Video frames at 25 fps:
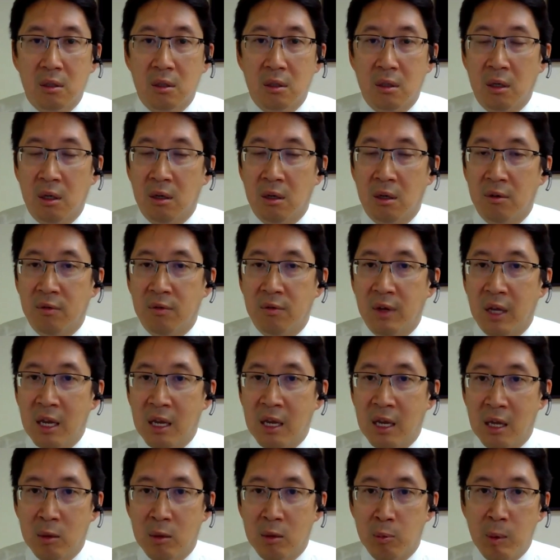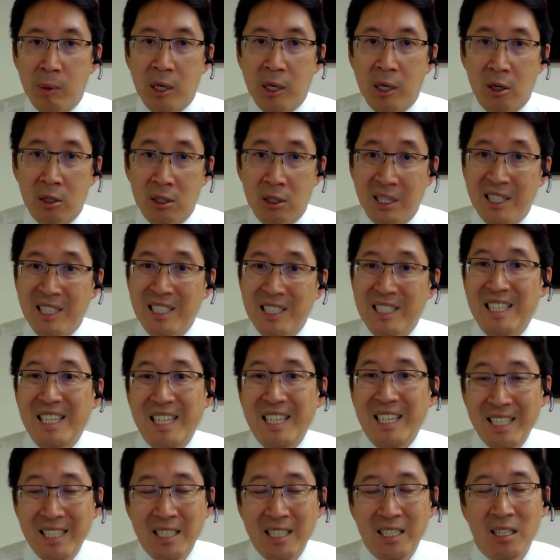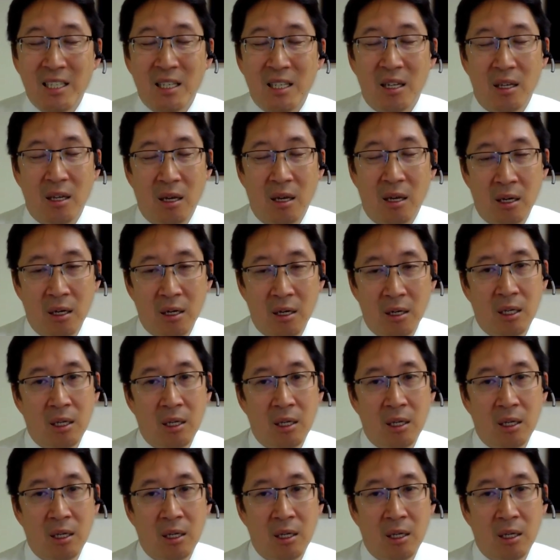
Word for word: of acanthamoeba keratitis in uh,